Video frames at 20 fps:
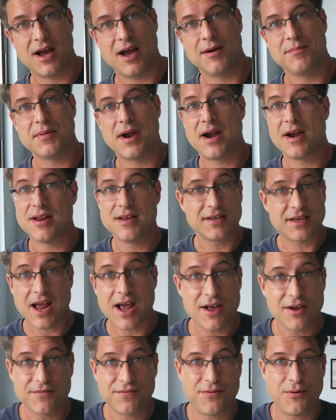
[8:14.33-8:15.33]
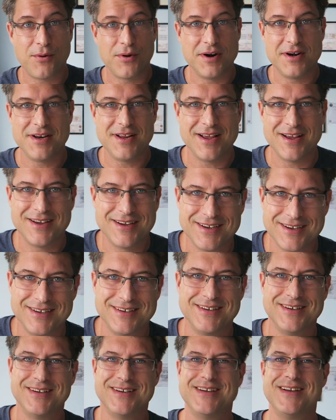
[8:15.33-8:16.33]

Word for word: I'm not in California.